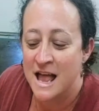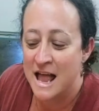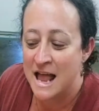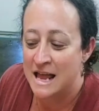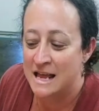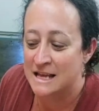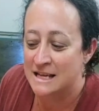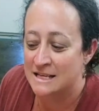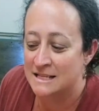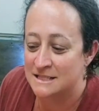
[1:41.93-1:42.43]

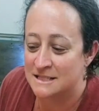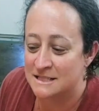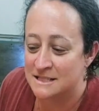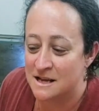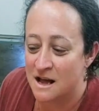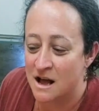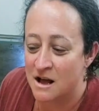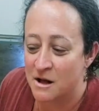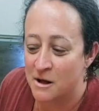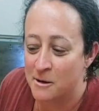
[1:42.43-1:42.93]

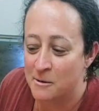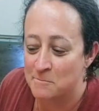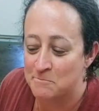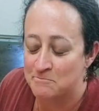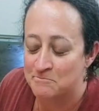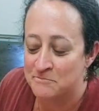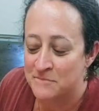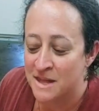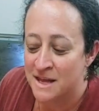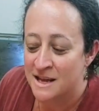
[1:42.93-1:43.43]
And
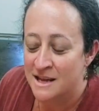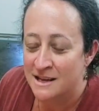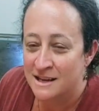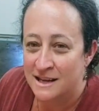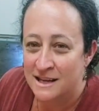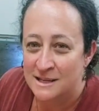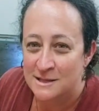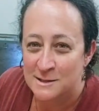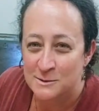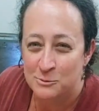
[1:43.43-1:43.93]

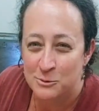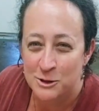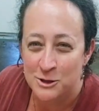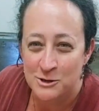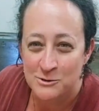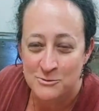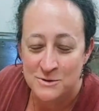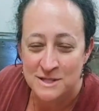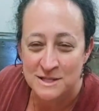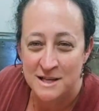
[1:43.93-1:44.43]
his
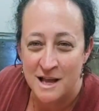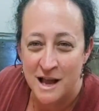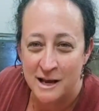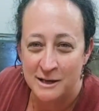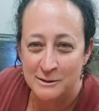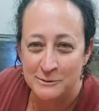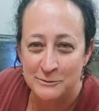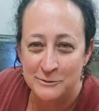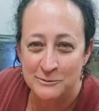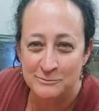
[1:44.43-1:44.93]
work was
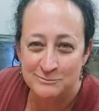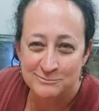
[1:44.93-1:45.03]
kind of